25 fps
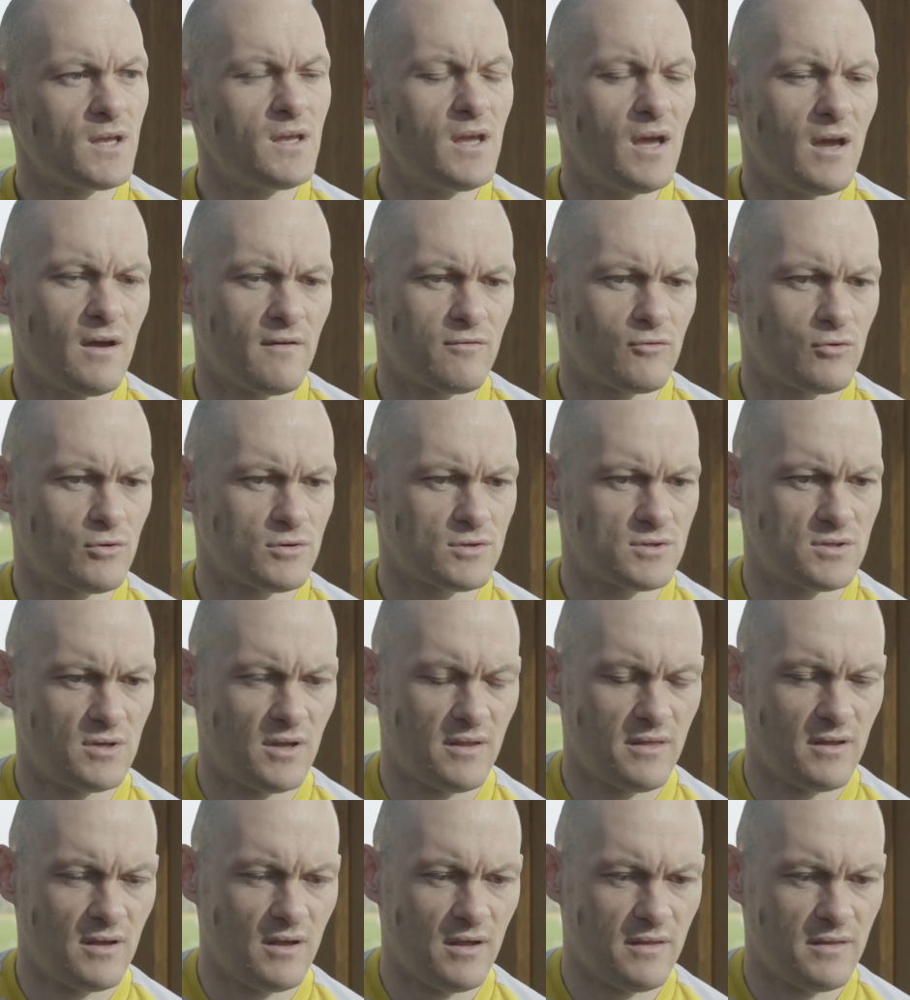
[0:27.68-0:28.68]
Yeah, of course.
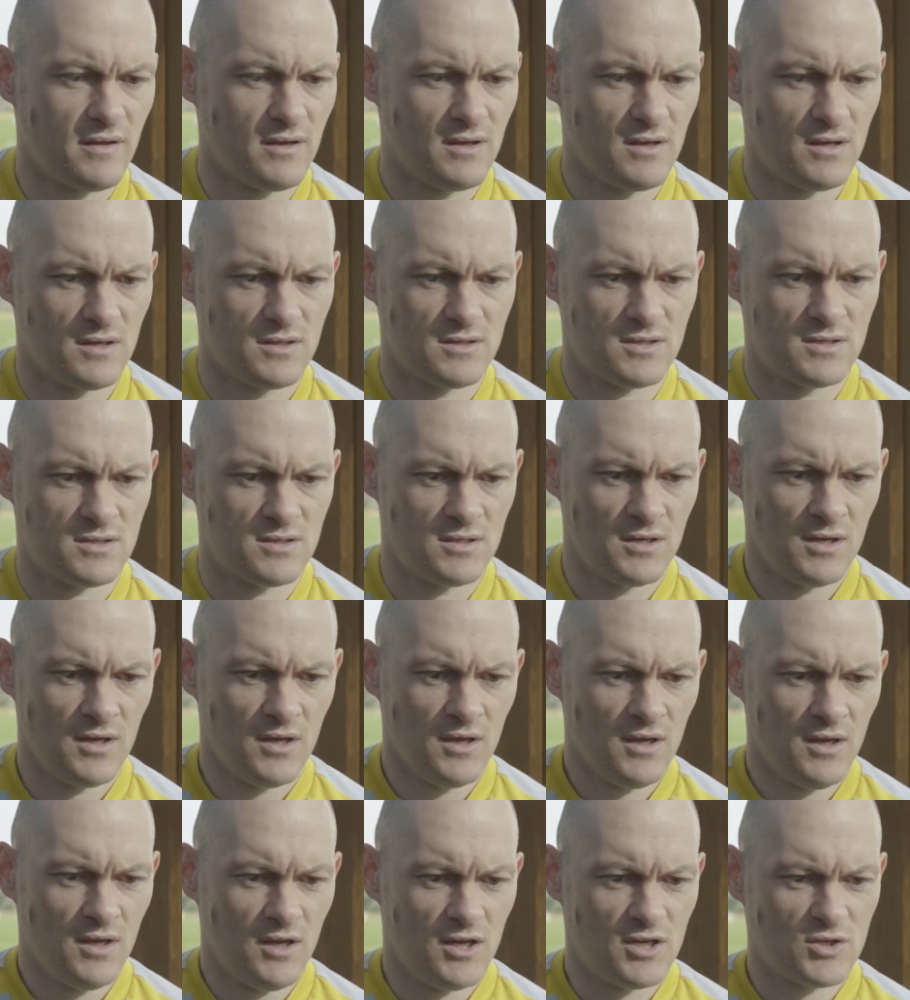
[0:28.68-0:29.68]
I think it's
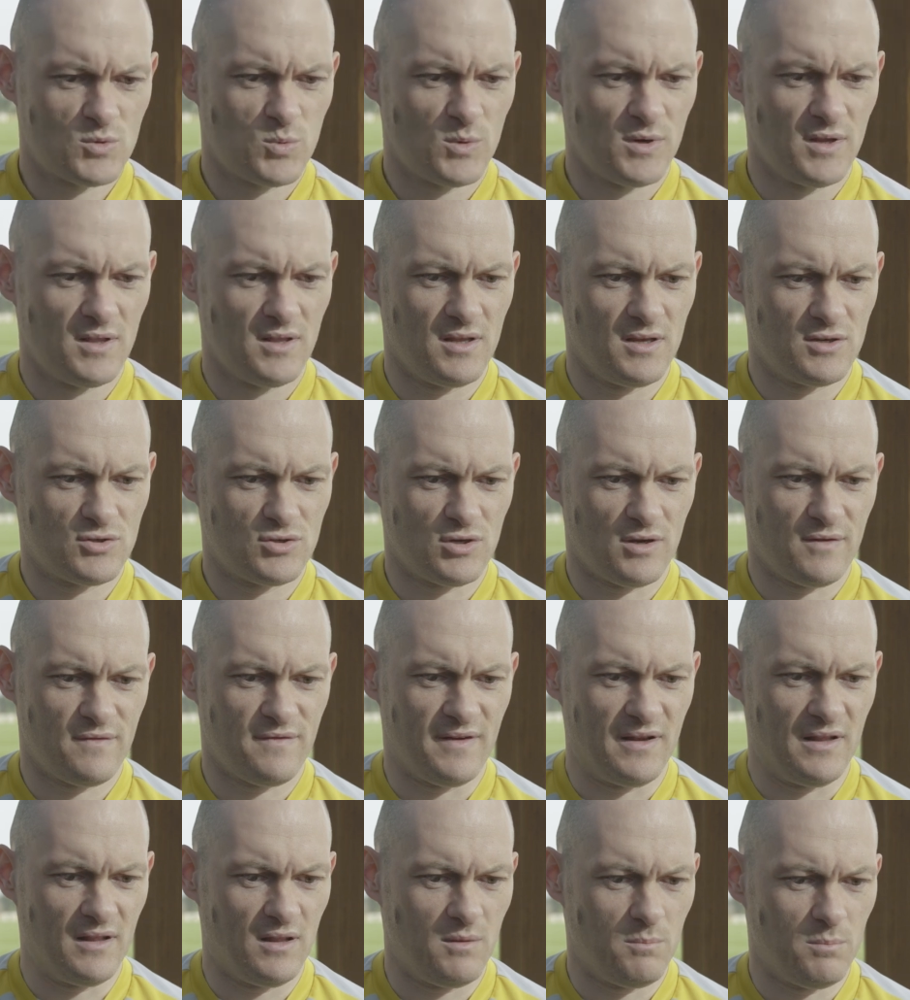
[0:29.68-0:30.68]
one of these sort of
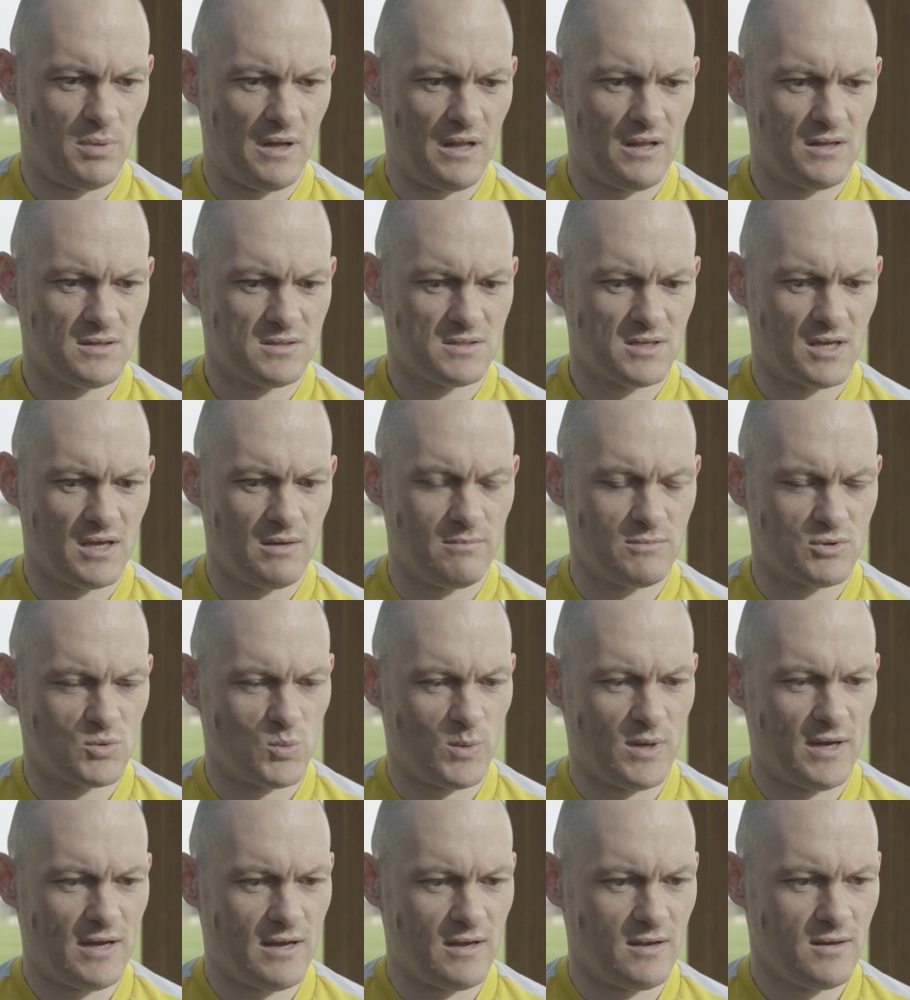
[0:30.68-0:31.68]
finely balanced games
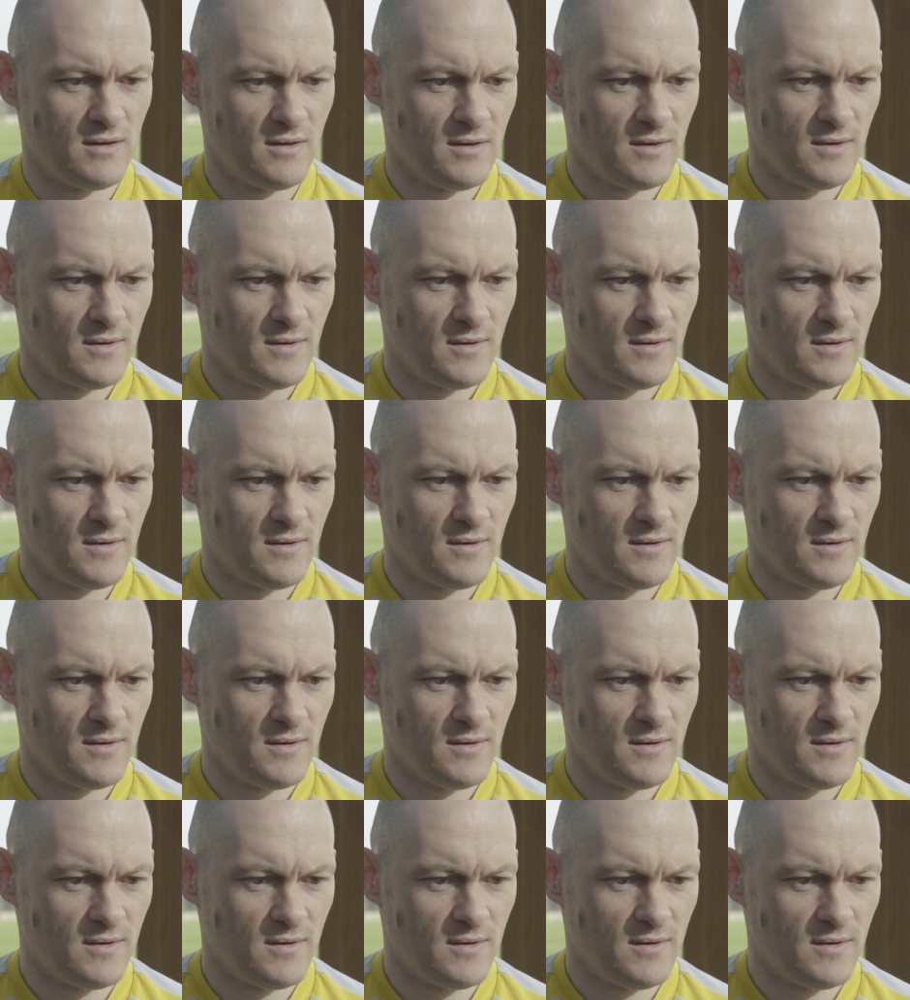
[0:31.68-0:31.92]
where